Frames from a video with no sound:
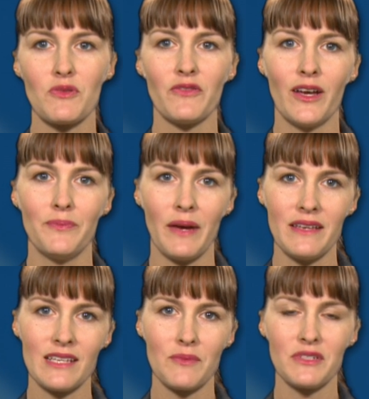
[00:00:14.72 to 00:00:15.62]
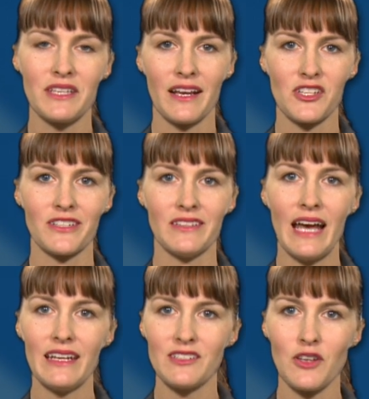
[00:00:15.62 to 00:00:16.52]
provide basic protection
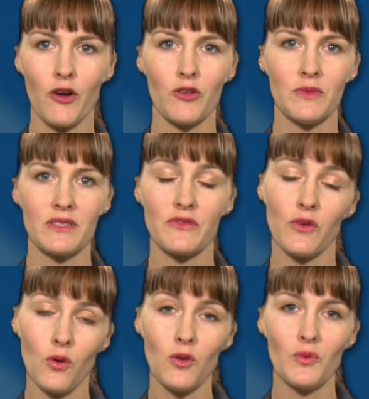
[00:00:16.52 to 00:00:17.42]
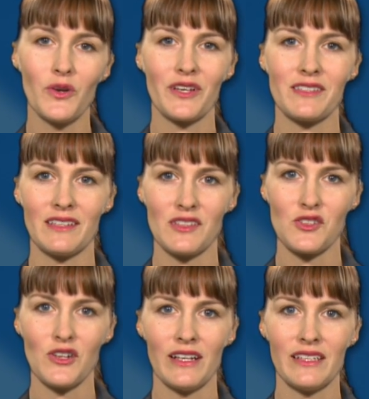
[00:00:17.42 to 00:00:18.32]
and entitlements for all workers in
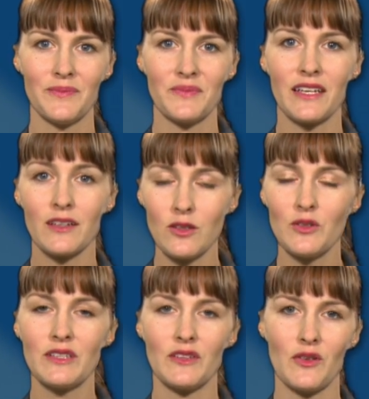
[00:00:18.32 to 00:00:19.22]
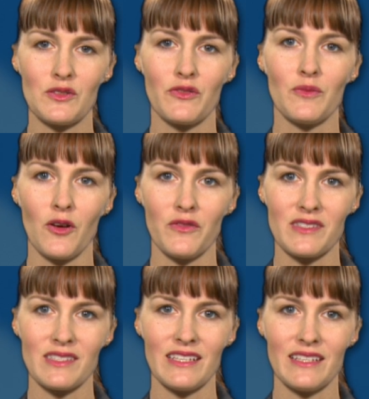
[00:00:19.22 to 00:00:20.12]
Australia, including those from
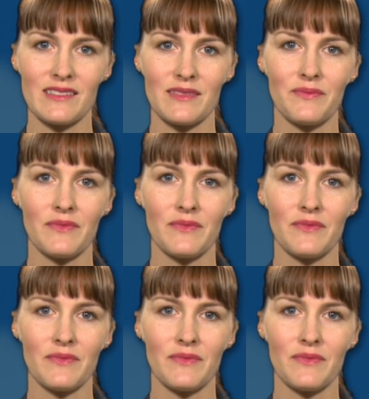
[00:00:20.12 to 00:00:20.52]
overseas.